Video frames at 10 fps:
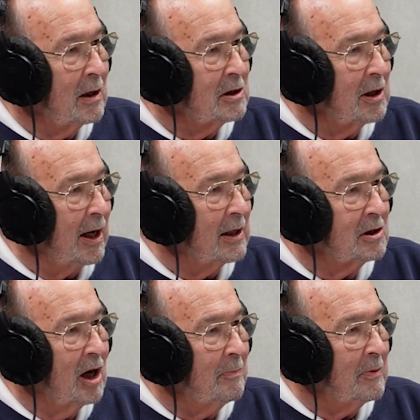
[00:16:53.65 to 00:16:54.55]

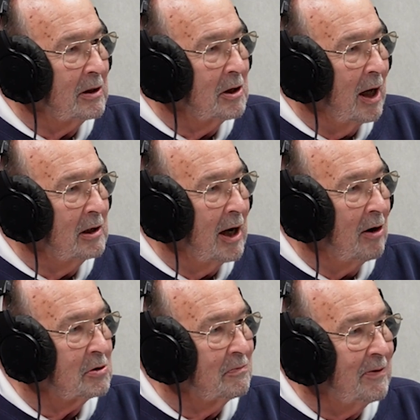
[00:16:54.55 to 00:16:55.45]
stands up and, and
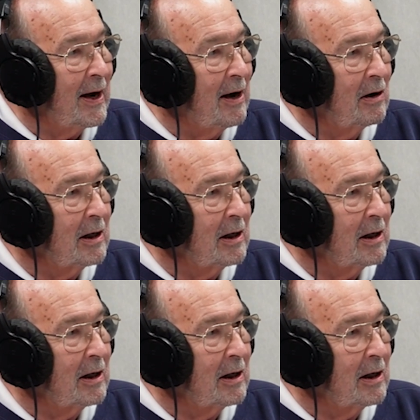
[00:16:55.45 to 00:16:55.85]
yells foul.